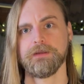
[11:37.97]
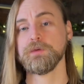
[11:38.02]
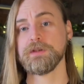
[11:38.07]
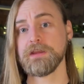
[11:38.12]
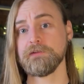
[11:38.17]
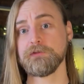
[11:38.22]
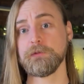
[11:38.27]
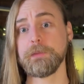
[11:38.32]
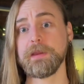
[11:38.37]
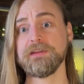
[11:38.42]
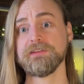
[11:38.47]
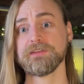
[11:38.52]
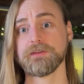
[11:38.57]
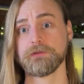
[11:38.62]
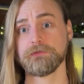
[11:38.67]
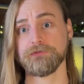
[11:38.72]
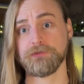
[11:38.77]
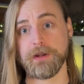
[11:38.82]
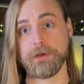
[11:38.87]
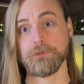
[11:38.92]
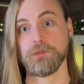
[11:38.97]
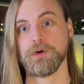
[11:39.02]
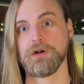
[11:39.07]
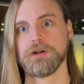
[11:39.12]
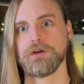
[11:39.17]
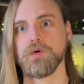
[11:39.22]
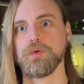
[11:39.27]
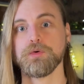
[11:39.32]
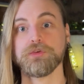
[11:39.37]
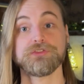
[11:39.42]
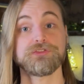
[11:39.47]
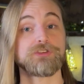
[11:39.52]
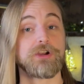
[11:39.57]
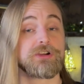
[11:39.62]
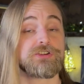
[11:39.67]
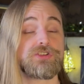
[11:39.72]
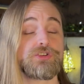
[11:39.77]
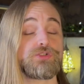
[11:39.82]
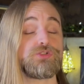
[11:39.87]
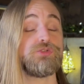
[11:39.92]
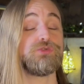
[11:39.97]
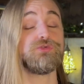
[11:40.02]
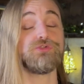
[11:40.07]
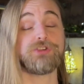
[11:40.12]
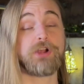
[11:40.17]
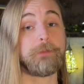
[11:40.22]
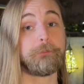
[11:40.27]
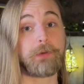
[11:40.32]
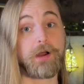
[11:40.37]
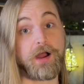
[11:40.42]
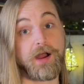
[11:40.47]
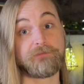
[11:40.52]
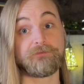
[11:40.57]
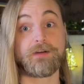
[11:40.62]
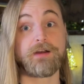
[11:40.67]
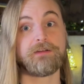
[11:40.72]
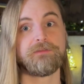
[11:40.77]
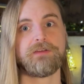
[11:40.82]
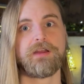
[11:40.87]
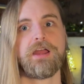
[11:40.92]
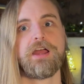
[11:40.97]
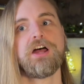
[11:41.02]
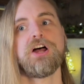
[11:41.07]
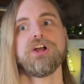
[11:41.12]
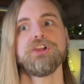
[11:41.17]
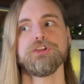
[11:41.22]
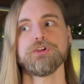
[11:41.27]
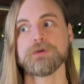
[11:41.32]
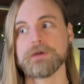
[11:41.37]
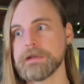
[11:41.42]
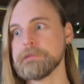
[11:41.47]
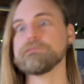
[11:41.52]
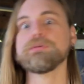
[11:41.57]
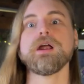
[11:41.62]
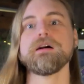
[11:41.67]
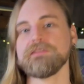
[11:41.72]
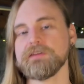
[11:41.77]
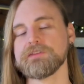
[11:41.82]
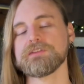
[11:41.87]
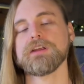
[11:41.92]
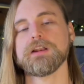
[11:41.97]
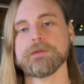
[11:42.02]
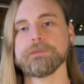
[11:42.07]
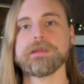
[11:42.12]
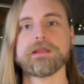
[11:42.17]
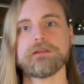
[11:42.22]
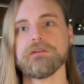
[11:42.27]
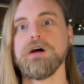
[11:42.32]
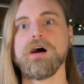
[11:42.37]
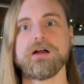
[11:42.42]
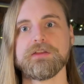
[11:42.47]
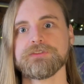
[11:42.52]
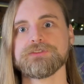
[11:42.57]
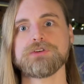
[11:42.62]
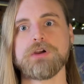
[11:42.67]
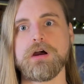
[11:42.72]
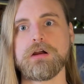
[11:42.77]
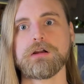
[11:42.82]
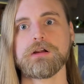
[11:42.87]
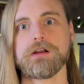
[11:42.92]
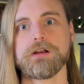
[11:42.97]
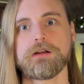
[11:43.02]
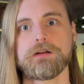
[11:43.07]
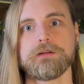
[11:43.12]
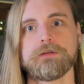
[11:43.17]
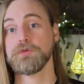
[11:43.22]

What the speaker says: When you have a basic framework or structure to jump off of, your improv is going to be a lot stronger.